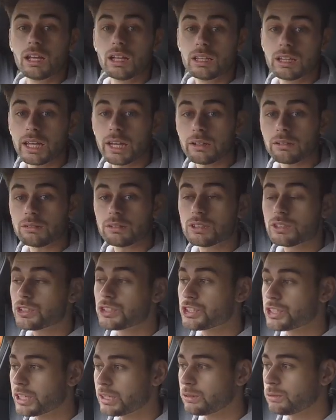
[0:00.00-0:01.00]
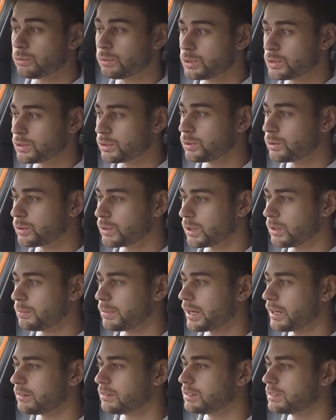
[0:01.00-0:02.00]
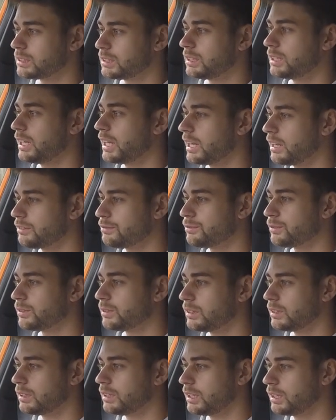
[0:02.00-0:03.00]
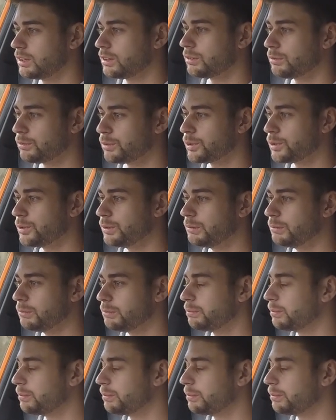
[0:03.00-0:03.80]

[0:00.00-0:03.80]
Now, shall we talk about the elephant in the room?